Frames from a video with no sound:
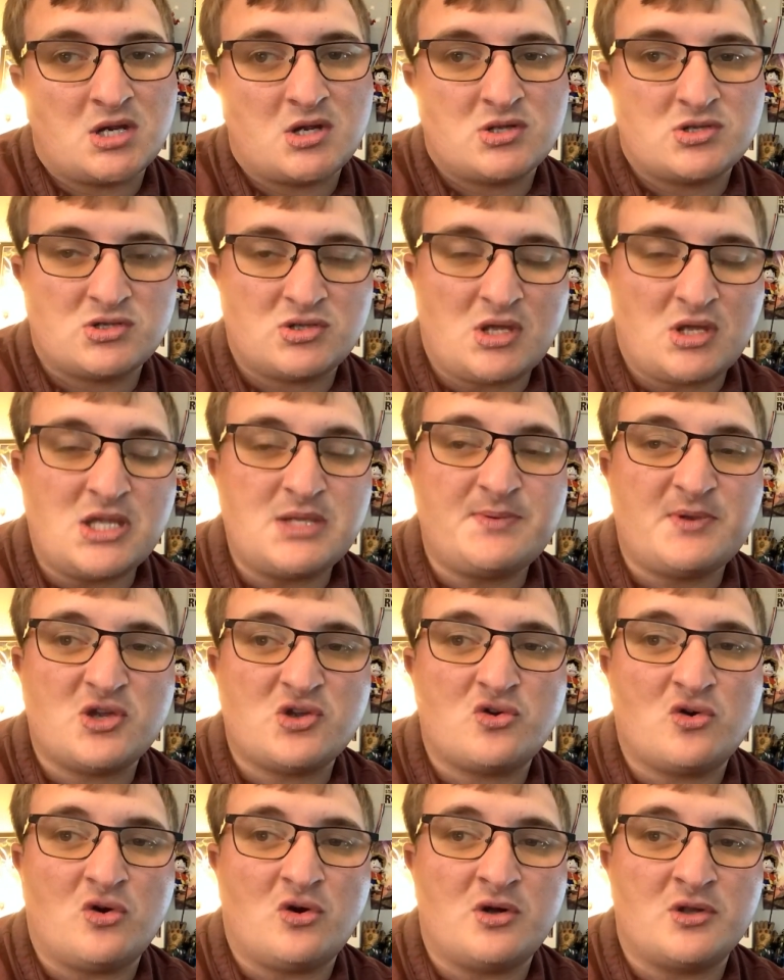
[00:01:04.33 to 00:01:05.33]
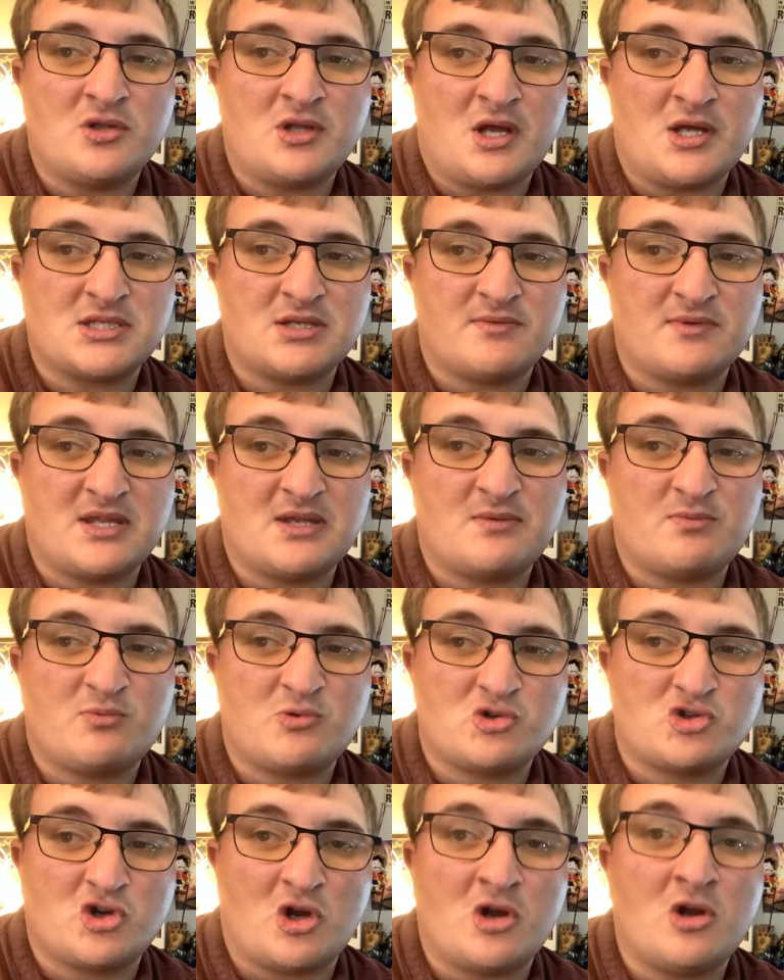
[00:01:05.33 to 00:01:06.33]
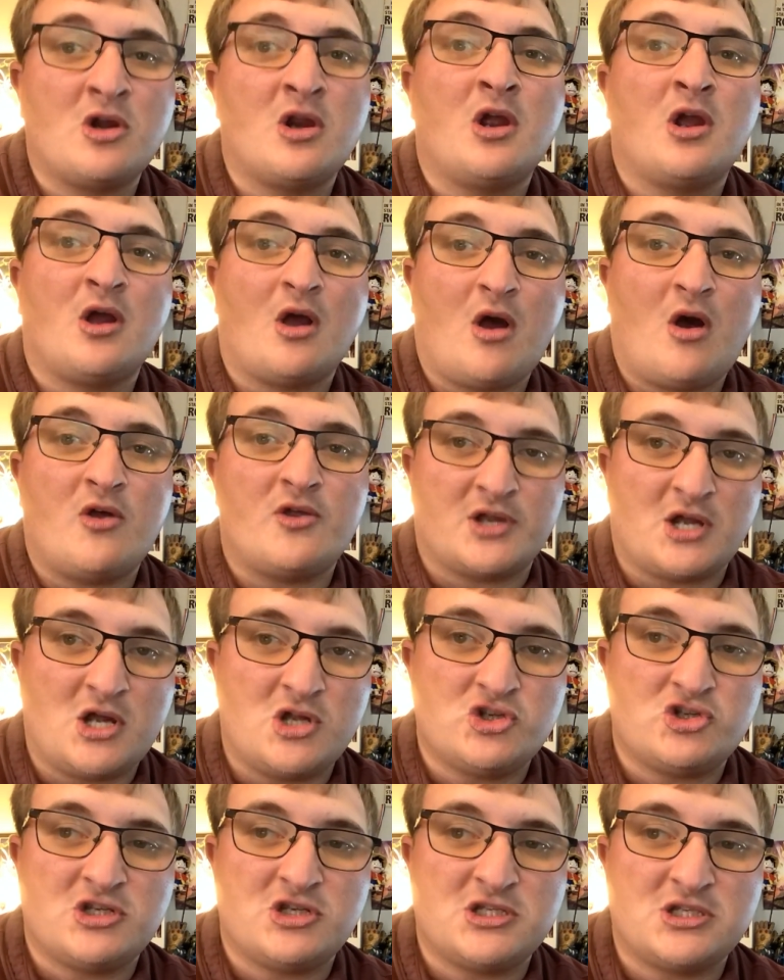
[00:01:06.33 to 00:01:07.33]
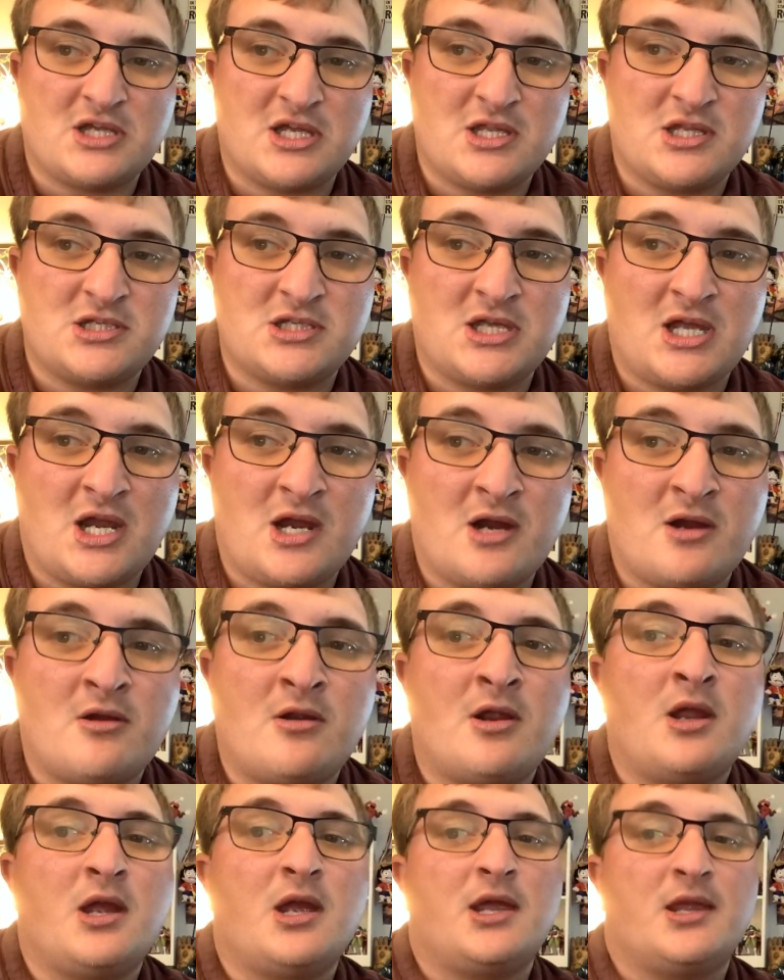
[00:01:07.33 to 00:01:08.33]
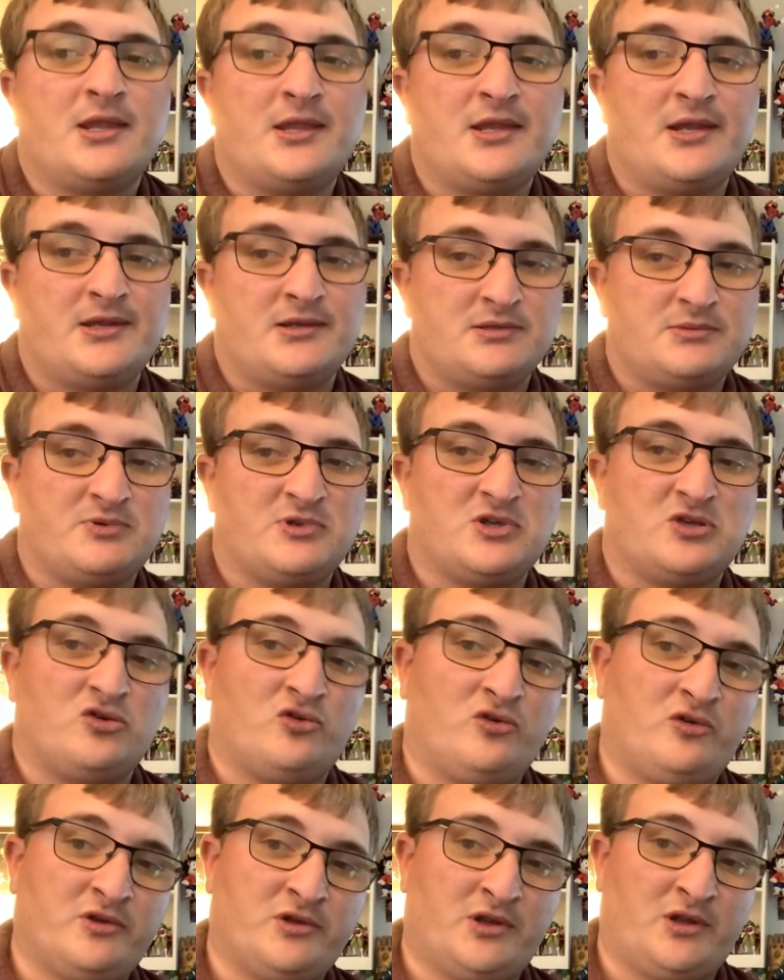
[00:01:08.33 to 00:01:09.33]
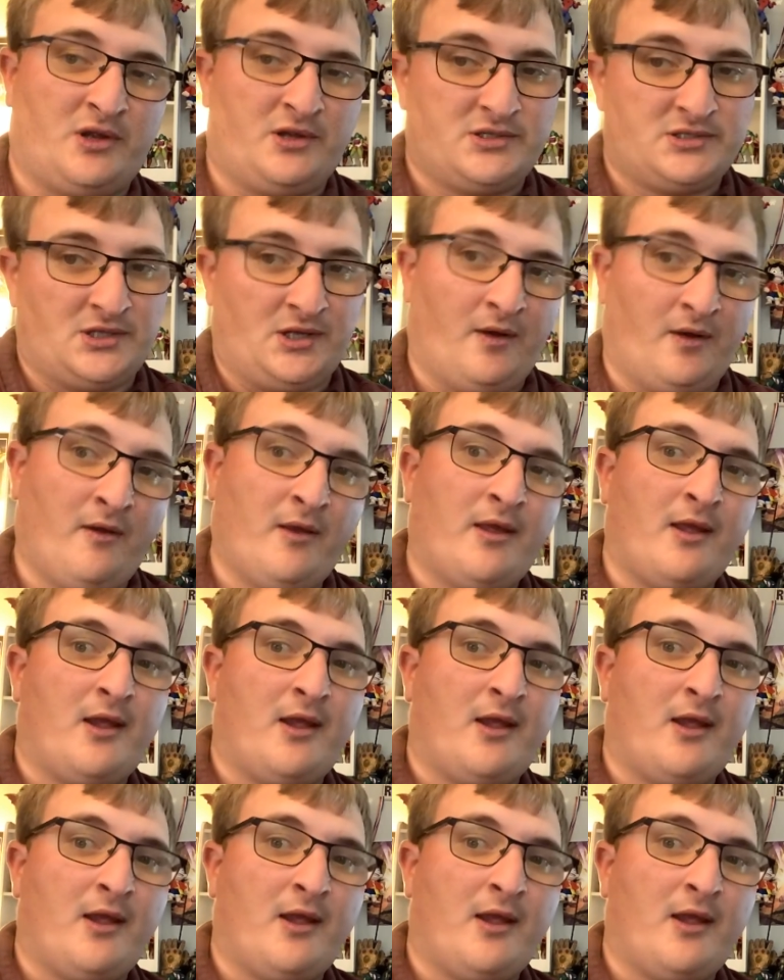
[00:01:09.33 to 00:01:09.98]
So that's pretty cool and awesome thing for sure. All the countries get together, and then it's pretty cool and awesome.